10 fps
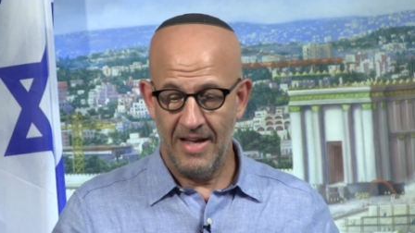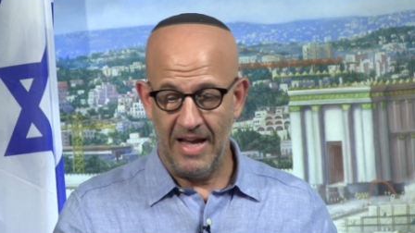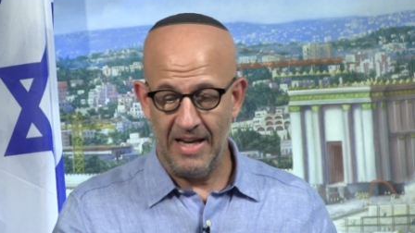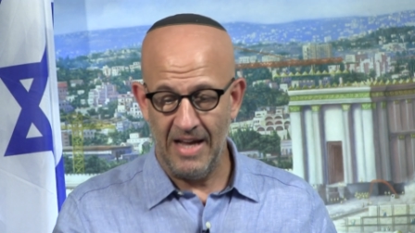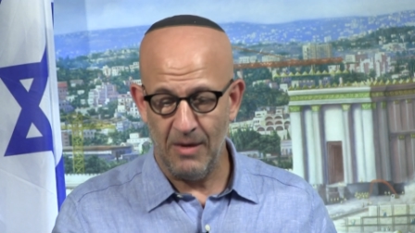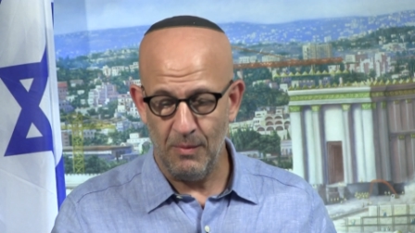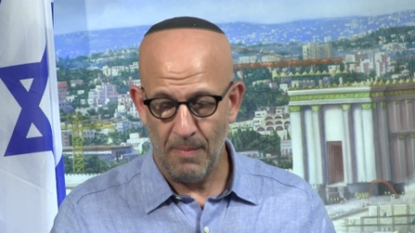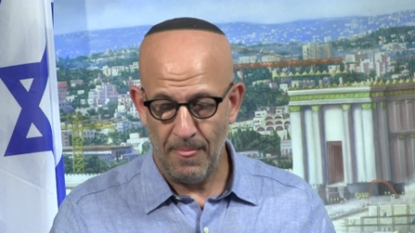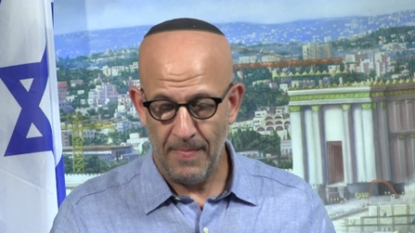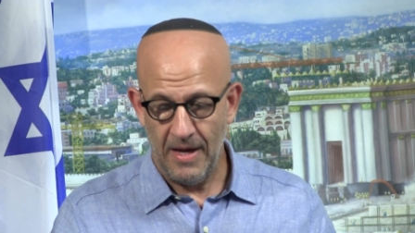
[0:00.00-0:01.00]
And now
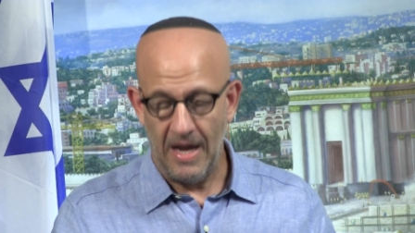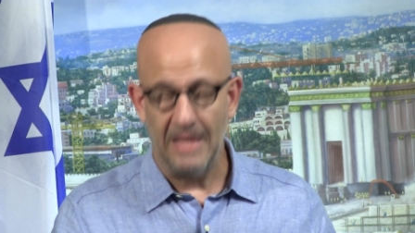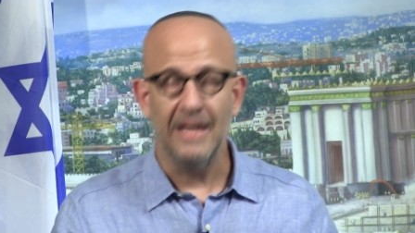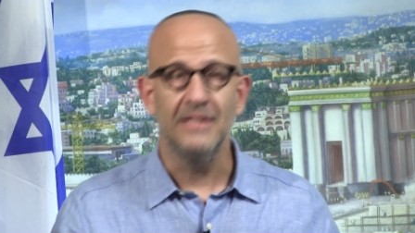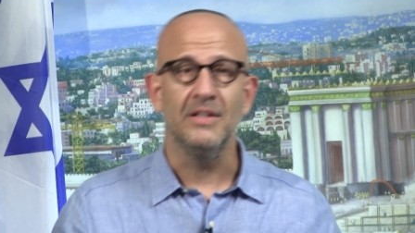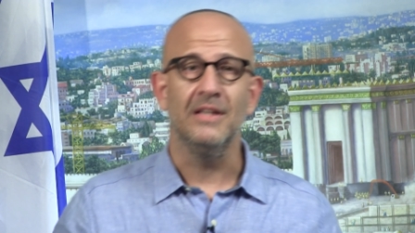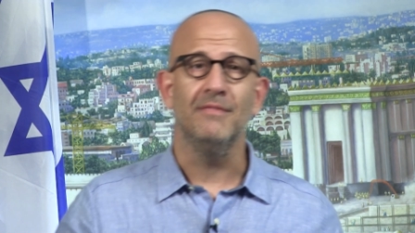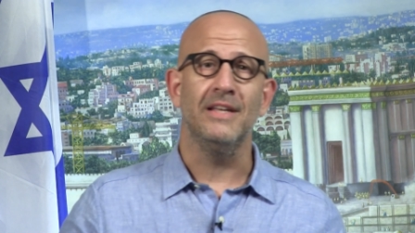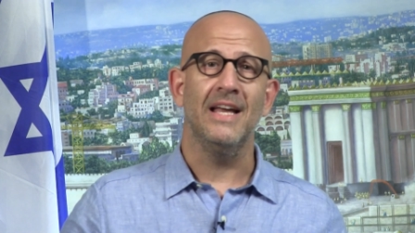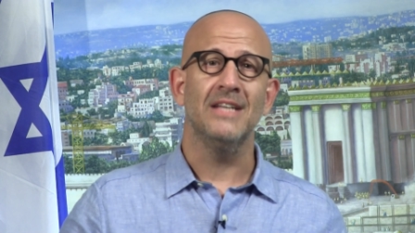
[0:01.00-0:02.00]
I'd like to give
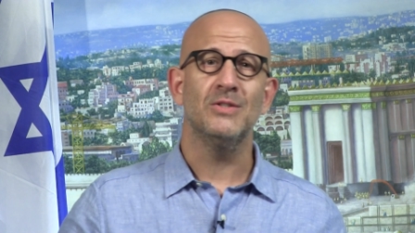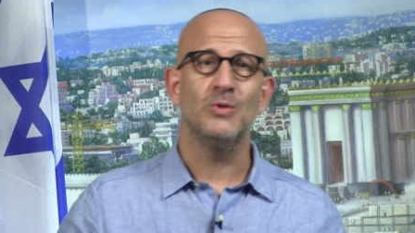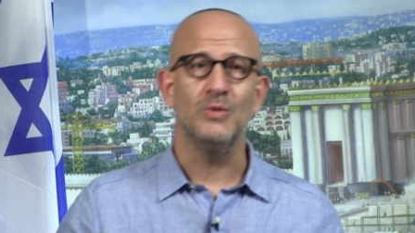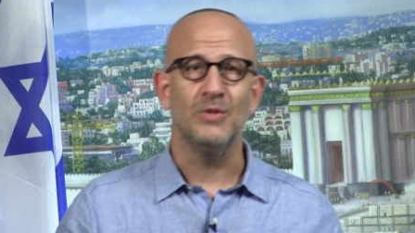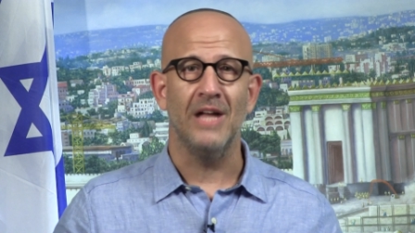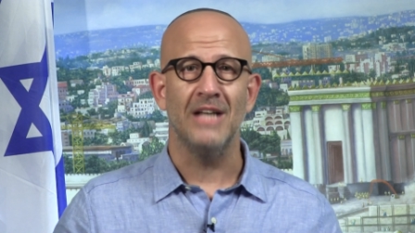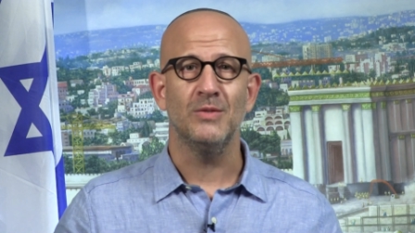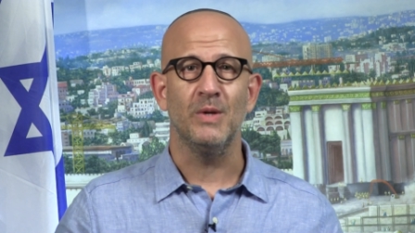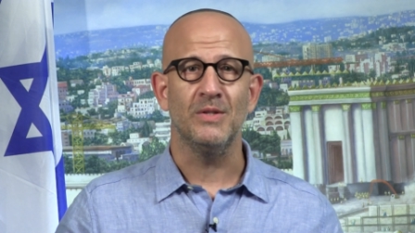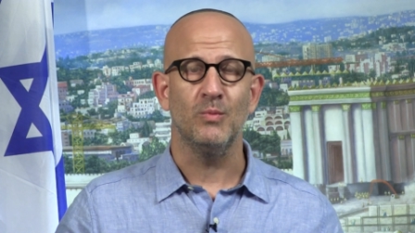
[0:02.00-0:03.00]
the answer to
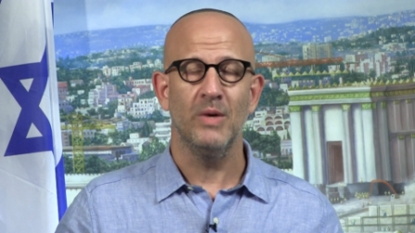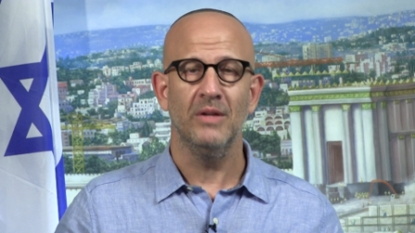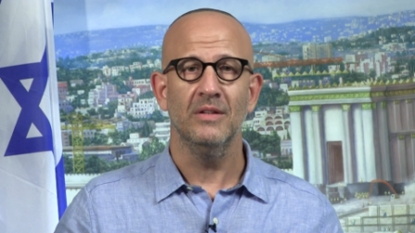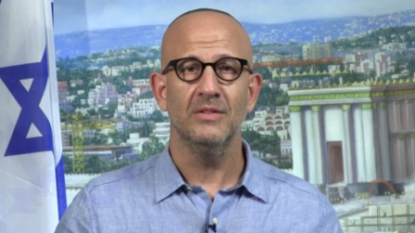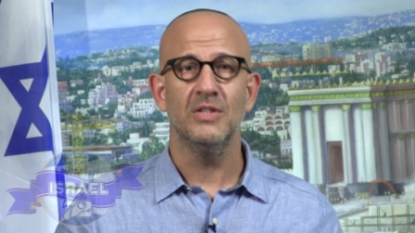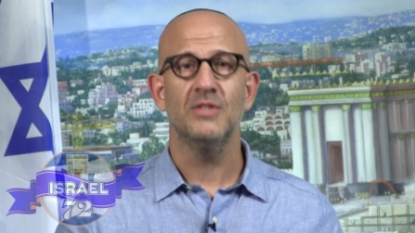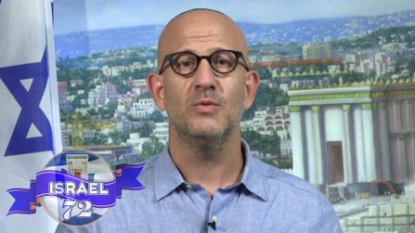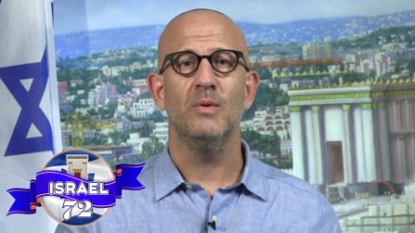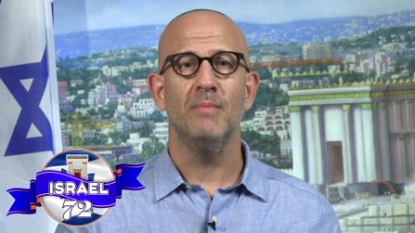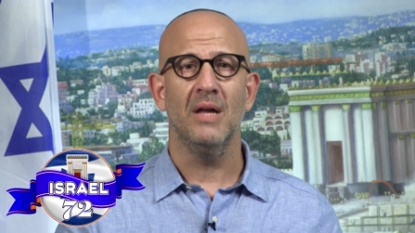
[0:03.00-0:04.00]
last week's riddle, just
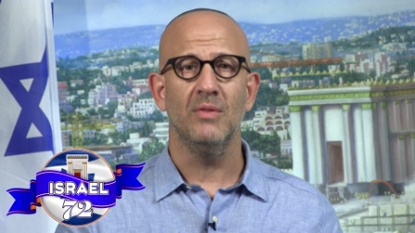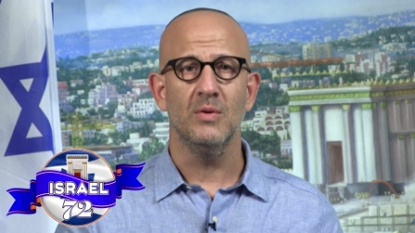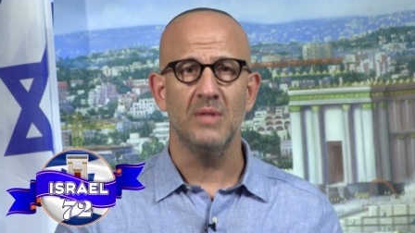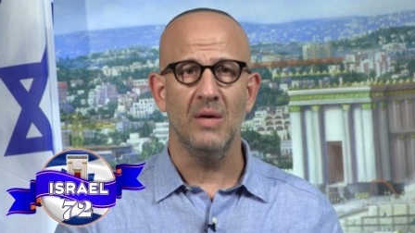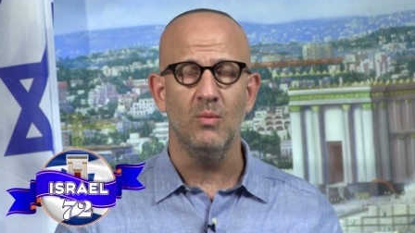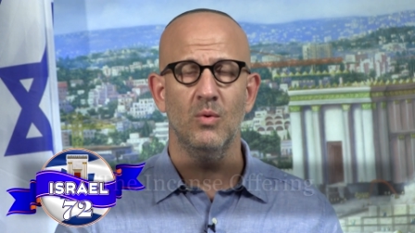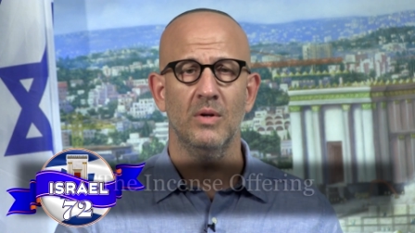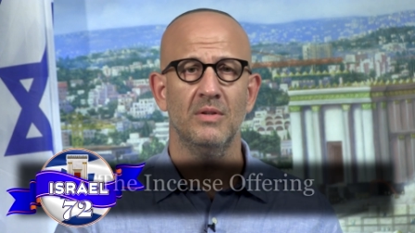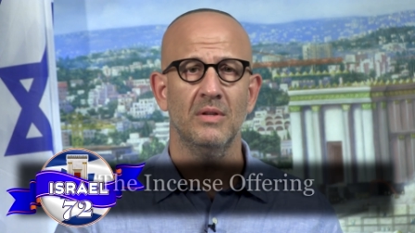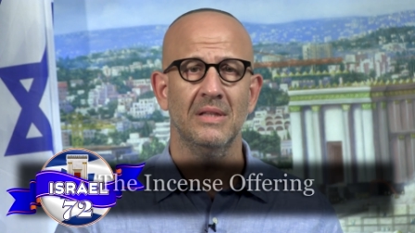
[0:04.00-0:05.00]
to remind those that
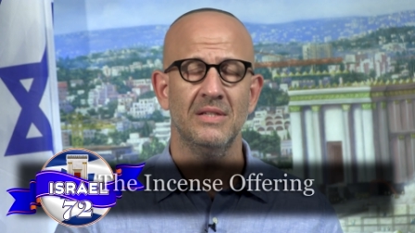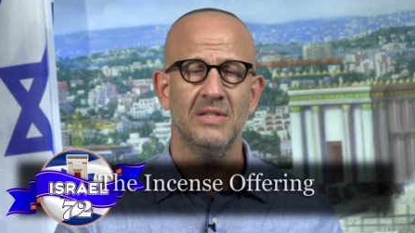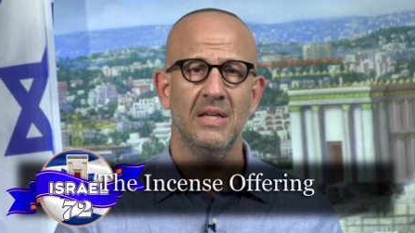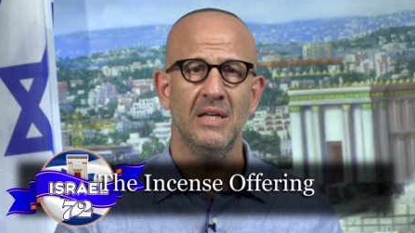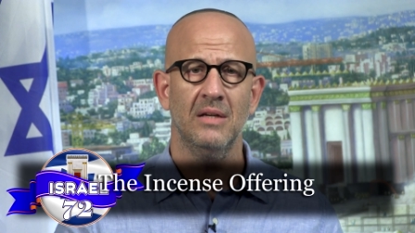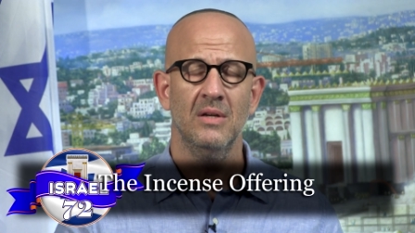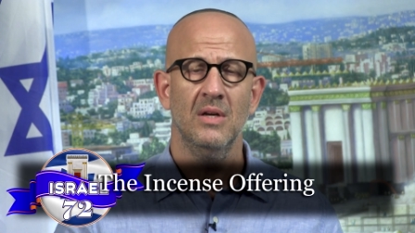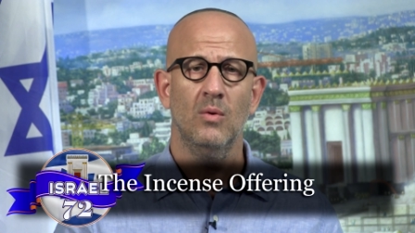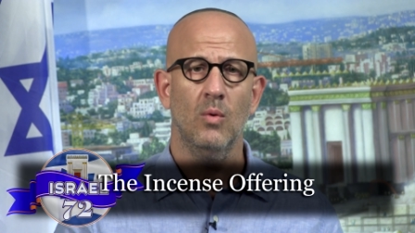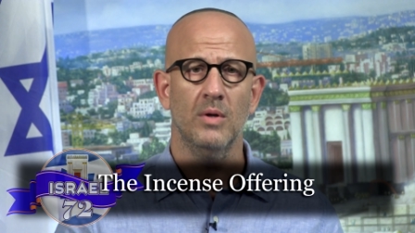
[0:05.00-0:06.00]
weren't listening
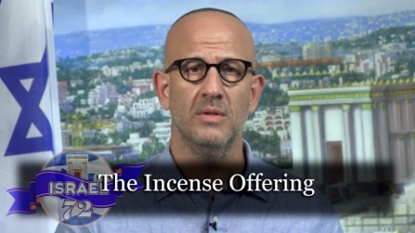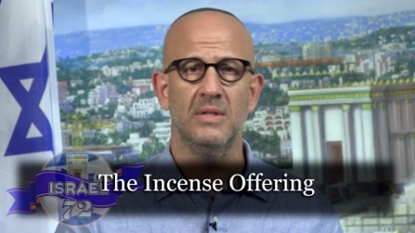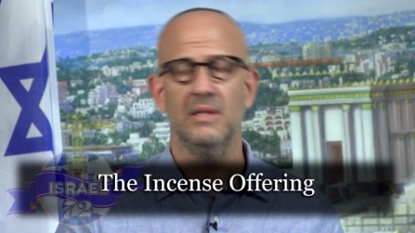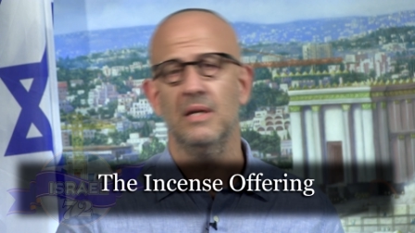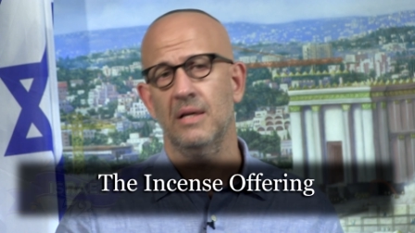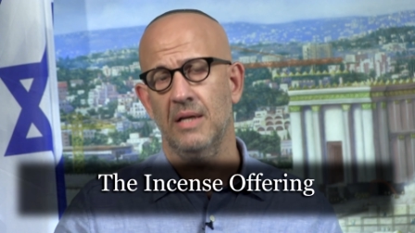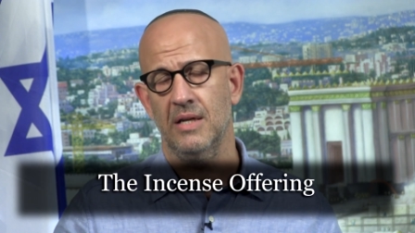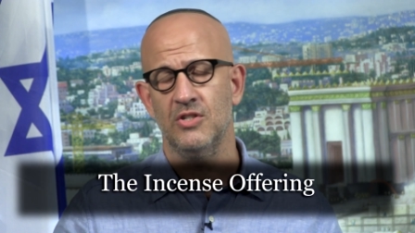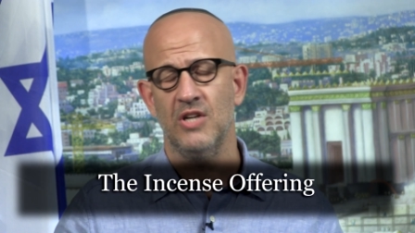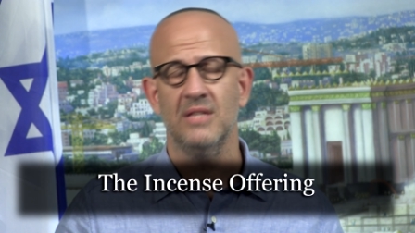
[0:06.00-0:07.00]
or didn't get
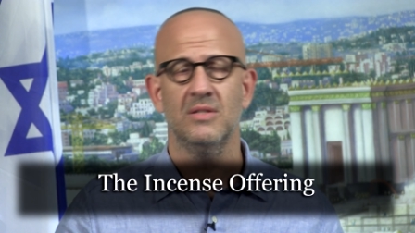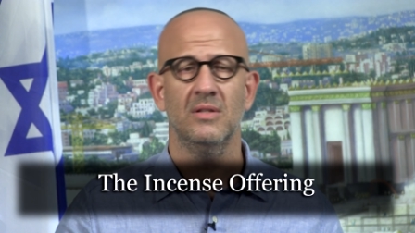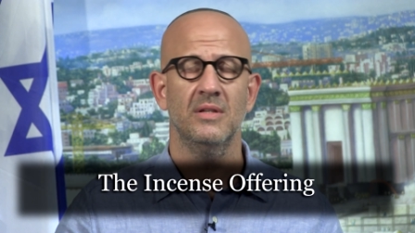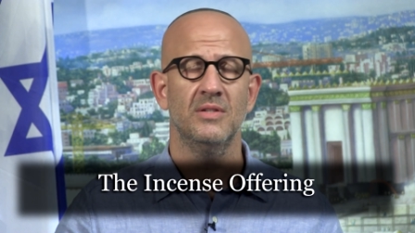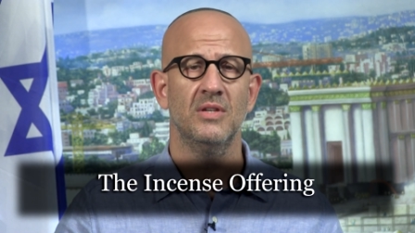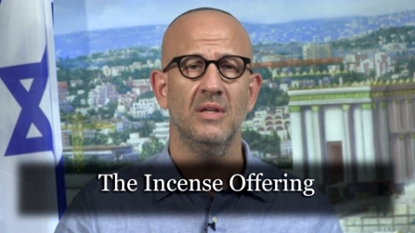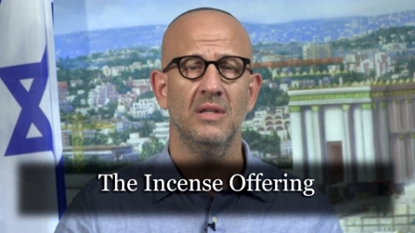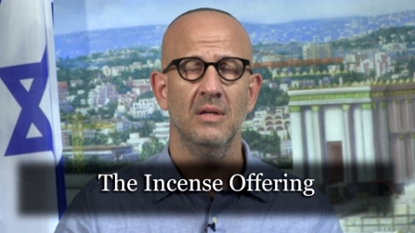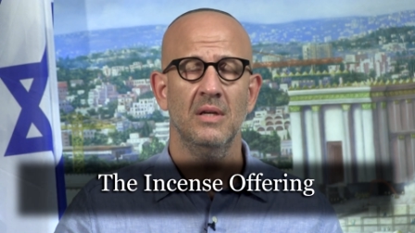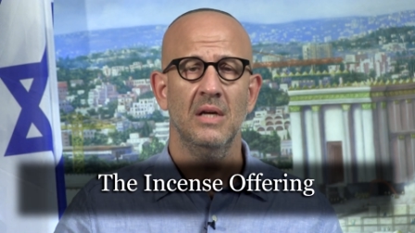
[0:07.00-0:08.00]
a chance to listen.